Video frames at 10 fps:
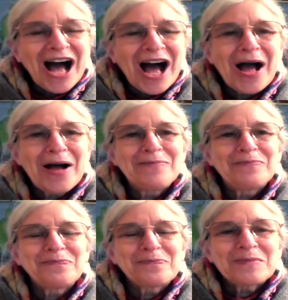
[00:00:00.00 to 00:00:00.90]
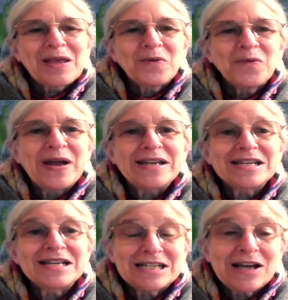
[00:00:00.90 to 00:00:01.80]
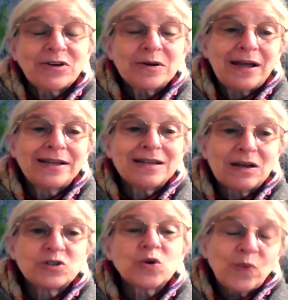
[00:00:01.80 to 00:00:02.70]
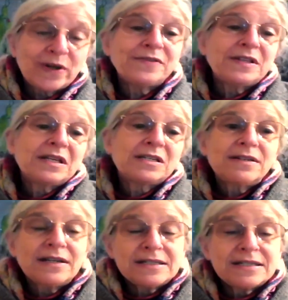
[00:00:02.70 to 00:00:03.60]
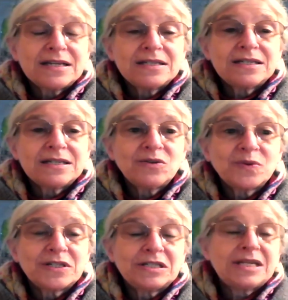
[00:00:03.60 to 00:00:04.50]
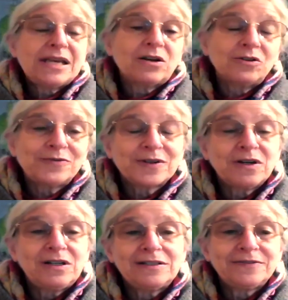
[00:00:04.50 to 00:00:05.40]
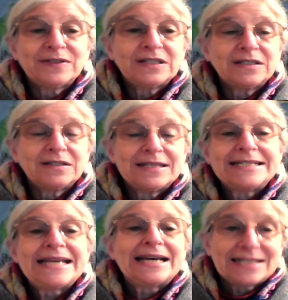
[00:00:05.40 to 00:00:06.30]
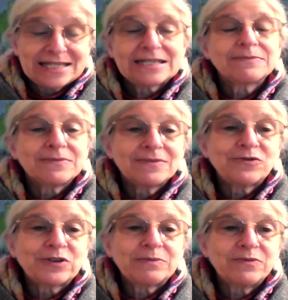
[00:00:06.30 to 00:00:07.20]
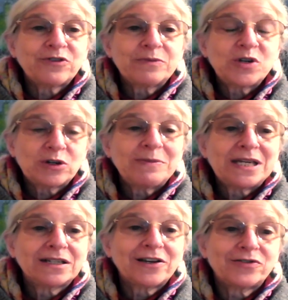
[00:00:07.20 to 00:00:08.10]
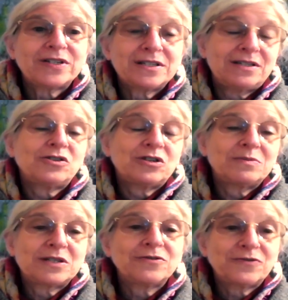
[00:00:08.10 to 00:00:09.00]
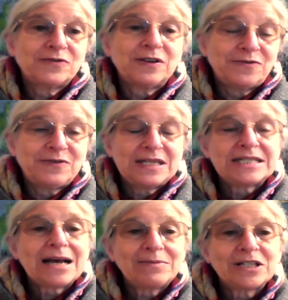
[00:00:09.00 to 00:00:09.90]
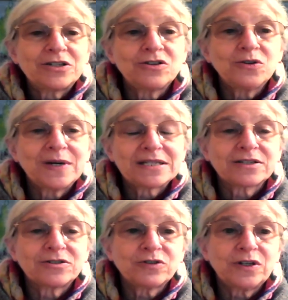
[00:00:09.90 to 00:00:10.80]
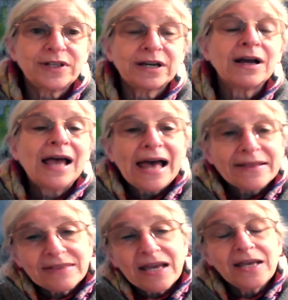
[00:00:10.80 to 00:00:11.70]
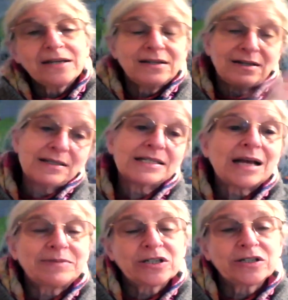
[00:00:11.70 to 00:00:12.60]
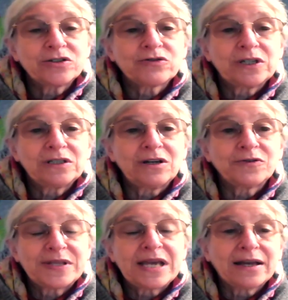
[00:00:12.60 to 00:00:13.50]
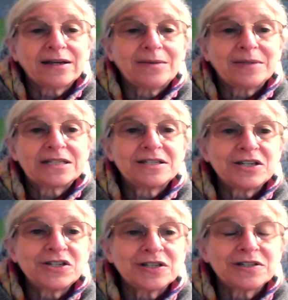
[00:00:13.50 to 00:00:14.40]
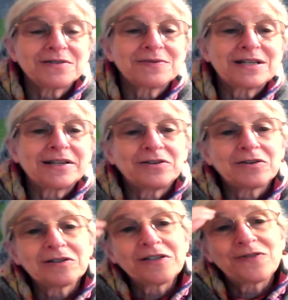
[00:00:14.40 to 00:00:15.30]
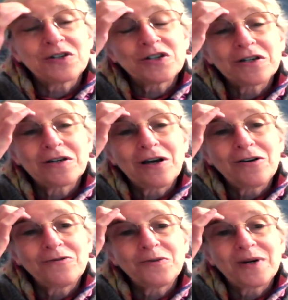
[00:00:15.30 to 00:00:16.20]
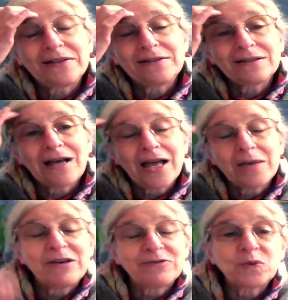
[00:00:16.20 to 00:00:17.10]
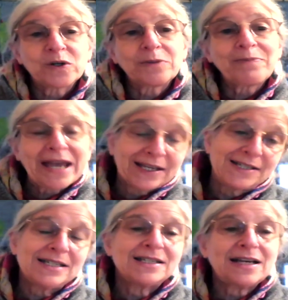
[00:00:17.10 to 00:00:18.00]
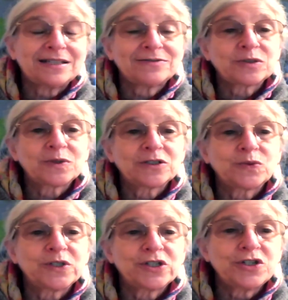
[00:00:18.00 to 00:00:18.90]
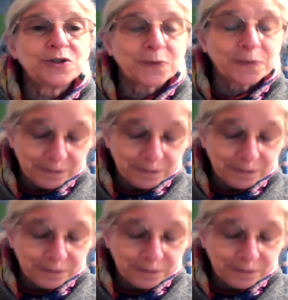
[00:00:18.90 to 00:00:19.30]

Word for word: Um, when govern- and so one of the things the United States did was to take over all of the, the debts From, from European countries in terms of, of establishing U S control there, and then establishing control over the economic decisions. It was like an early version of what the I M F and World Bank did after World War Two.